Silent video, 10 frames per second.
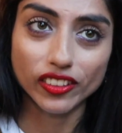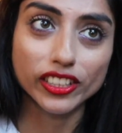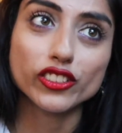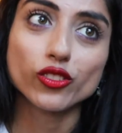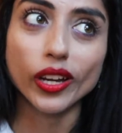
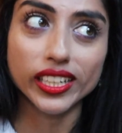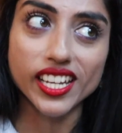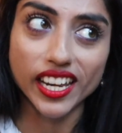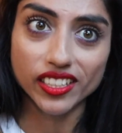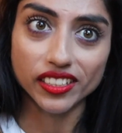There is no
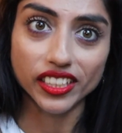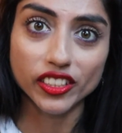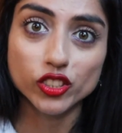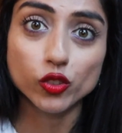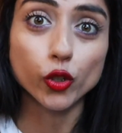identity.
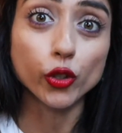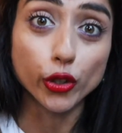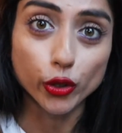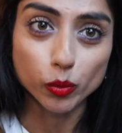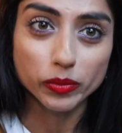There's no
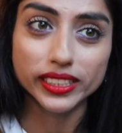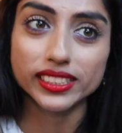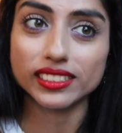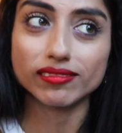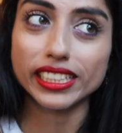group.
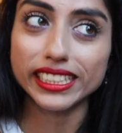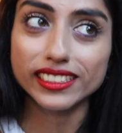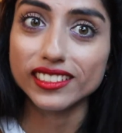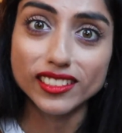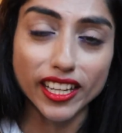There's
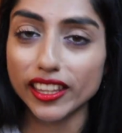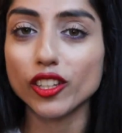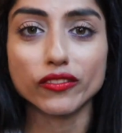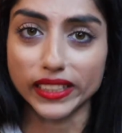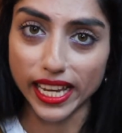
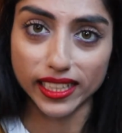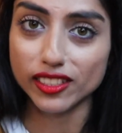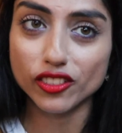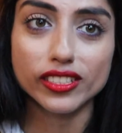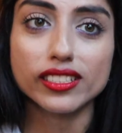nothing of that.
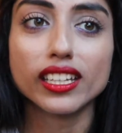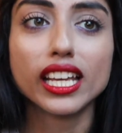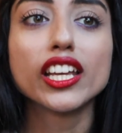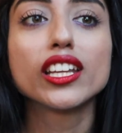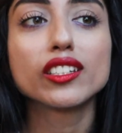It's just
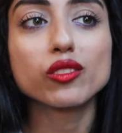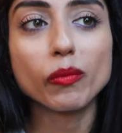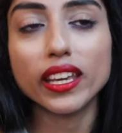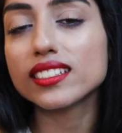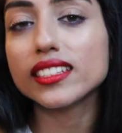to
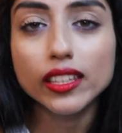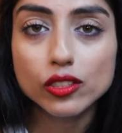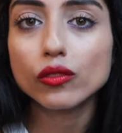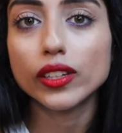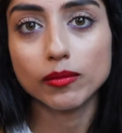make
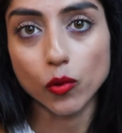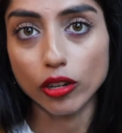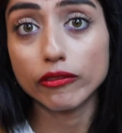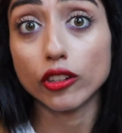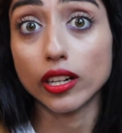sense of it
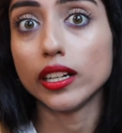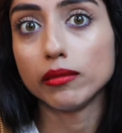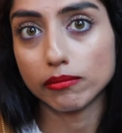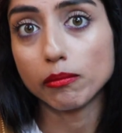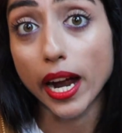more for
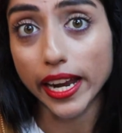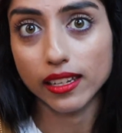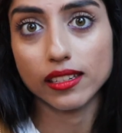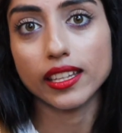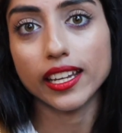our
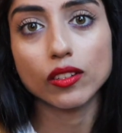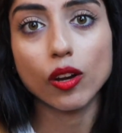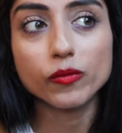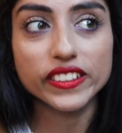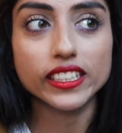mind that
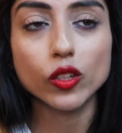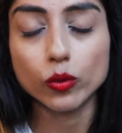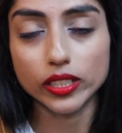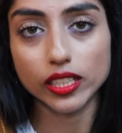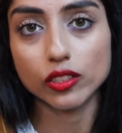obviously
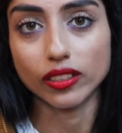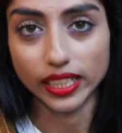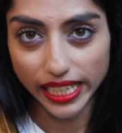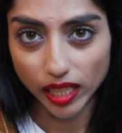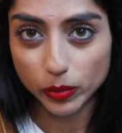works
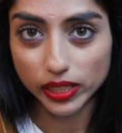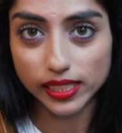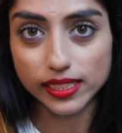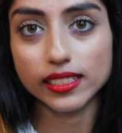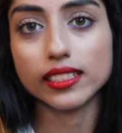on
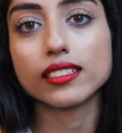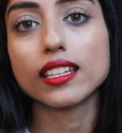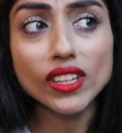labels.